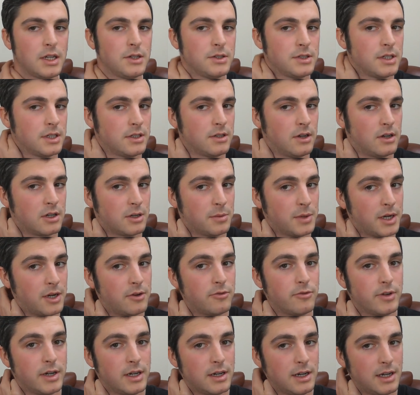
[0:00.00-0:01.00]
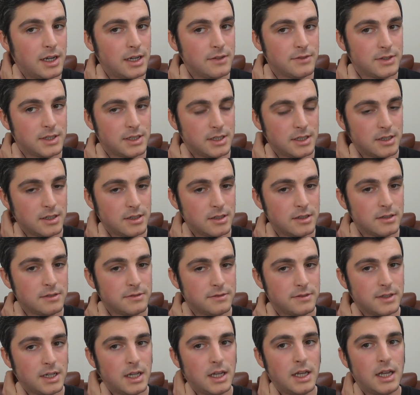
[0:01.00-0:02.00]
I used to talk about real life
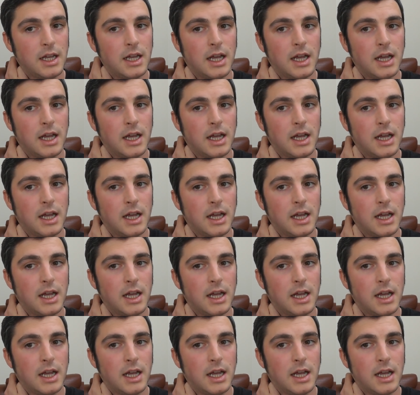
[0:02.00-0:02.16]
stuff,